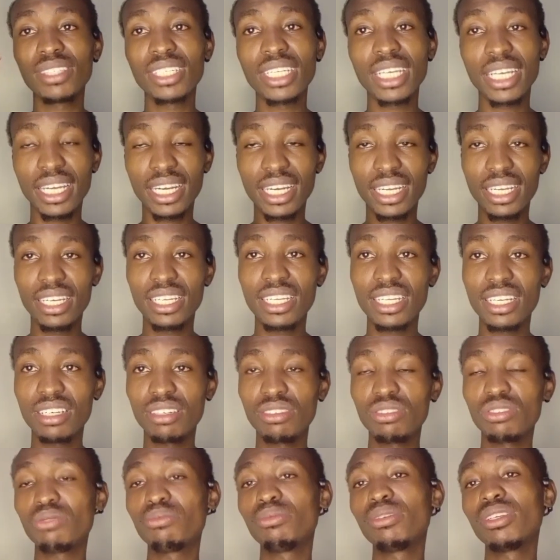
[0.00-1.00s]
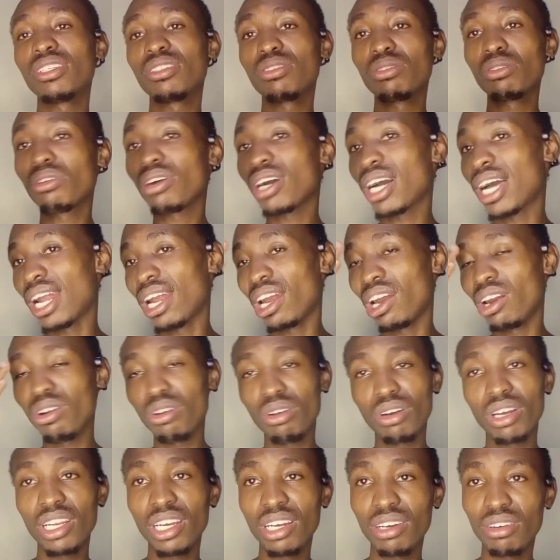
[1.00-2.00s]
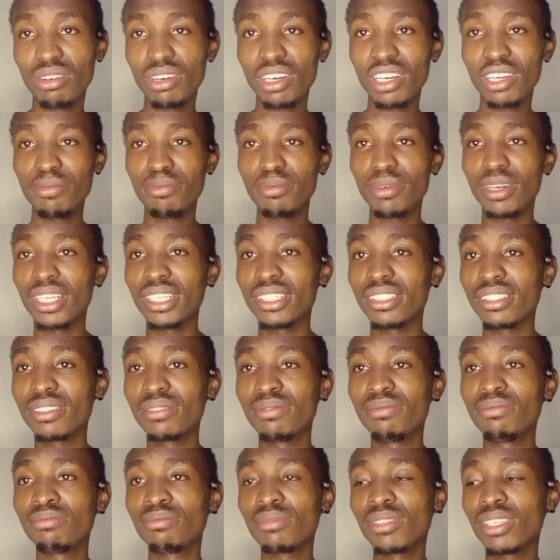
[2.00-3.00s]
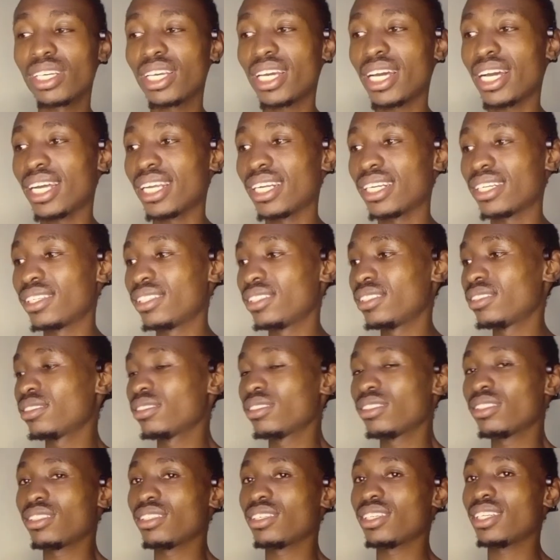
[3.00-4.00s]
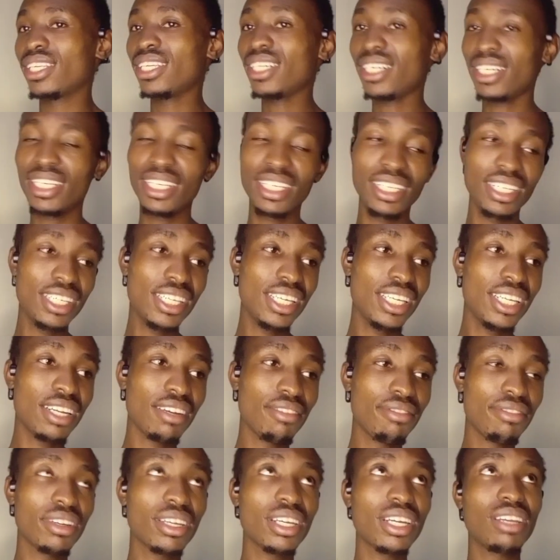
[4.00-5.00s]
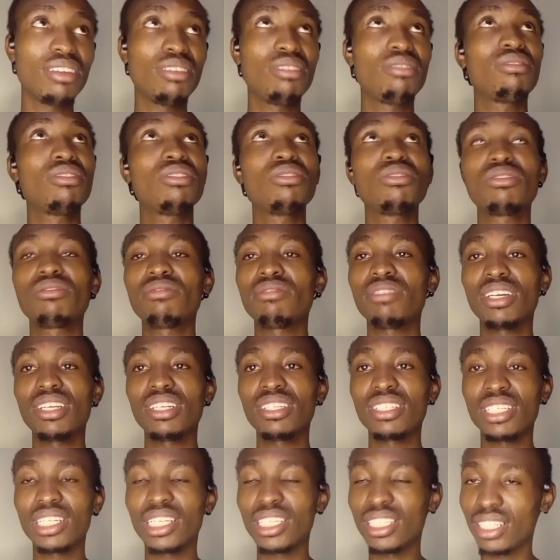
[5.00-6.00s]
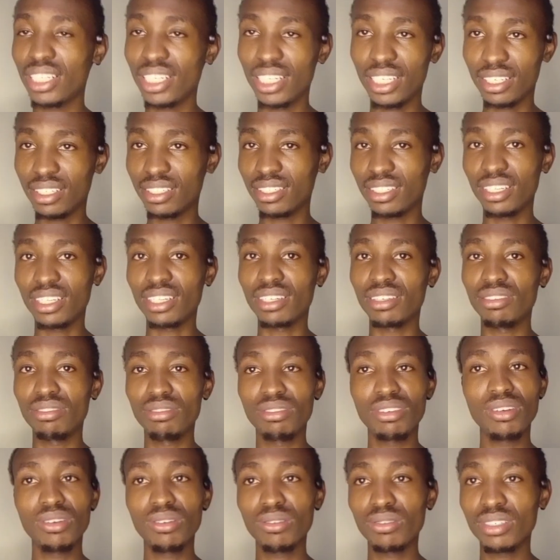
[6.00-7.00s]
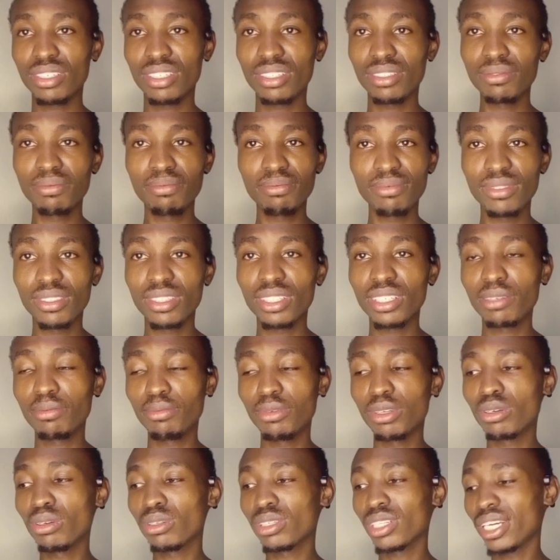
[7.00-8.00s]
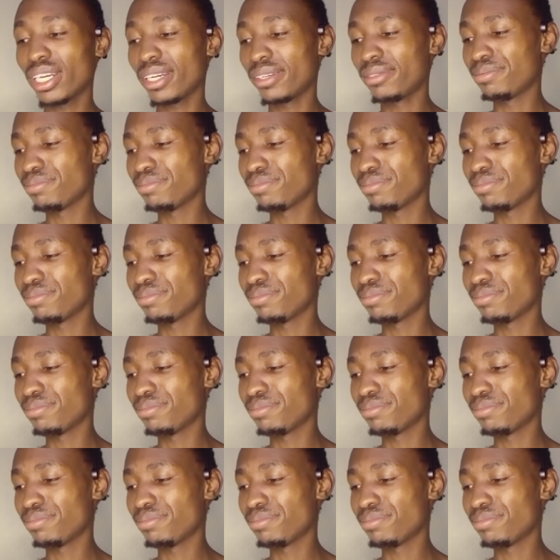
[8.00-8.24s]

Canadian to be so a lonely place. Yeah, in Africa you would not find such things. Yeah, not because